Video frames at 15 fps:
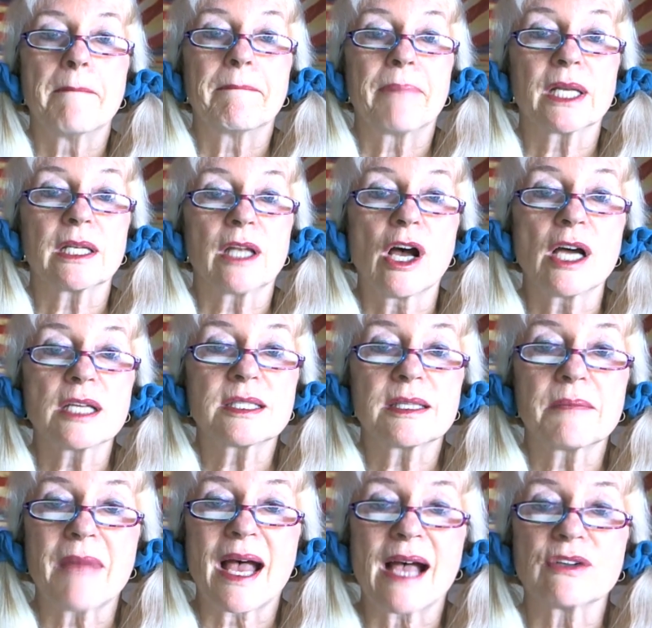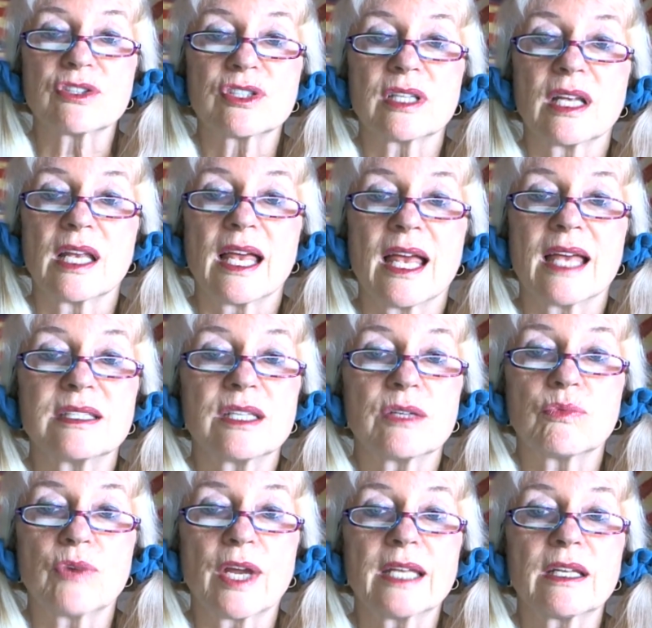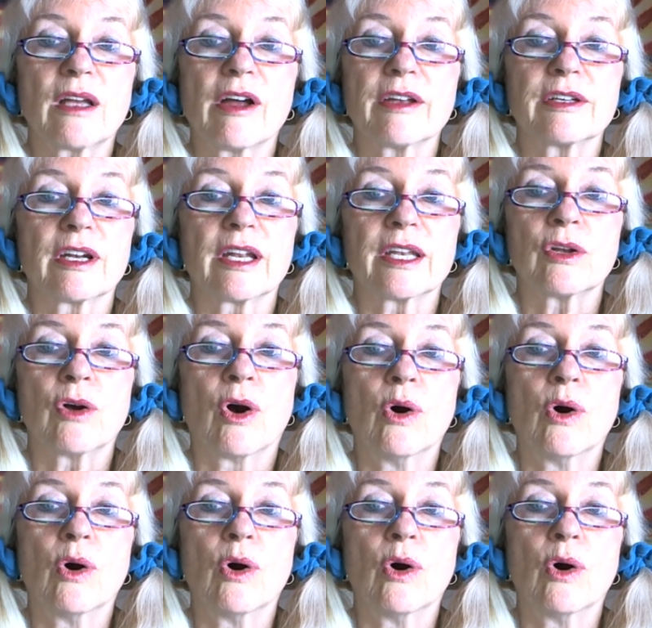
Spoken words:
but lost the mouse as it went under an